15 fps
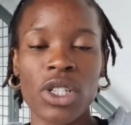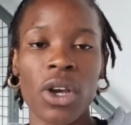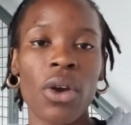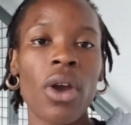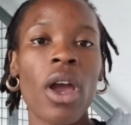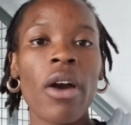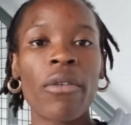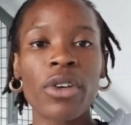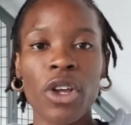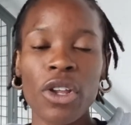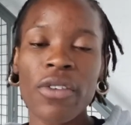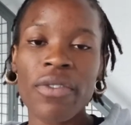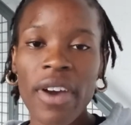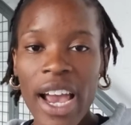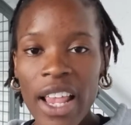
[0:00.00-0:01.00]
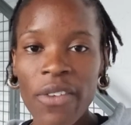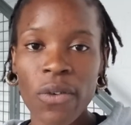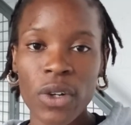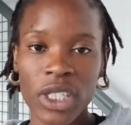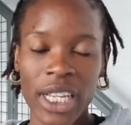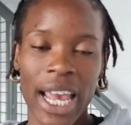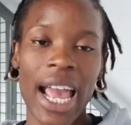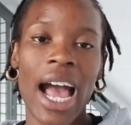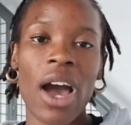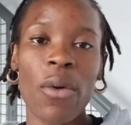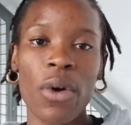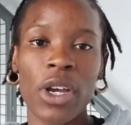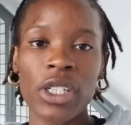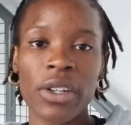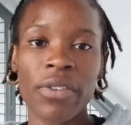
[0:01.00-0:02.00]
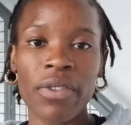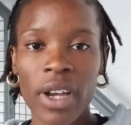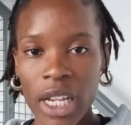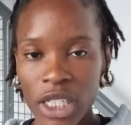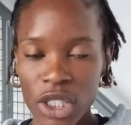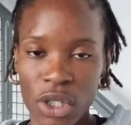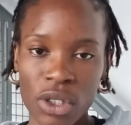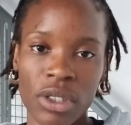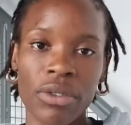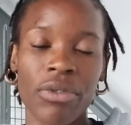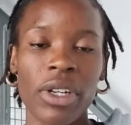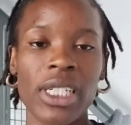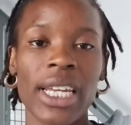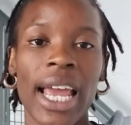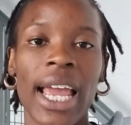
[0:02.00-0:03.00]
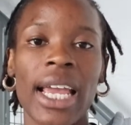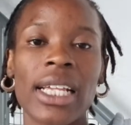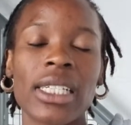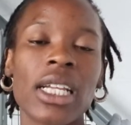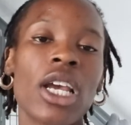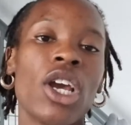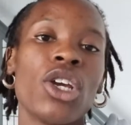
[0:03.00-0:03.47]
So for those first 48 hours, the first 2 to 3 days,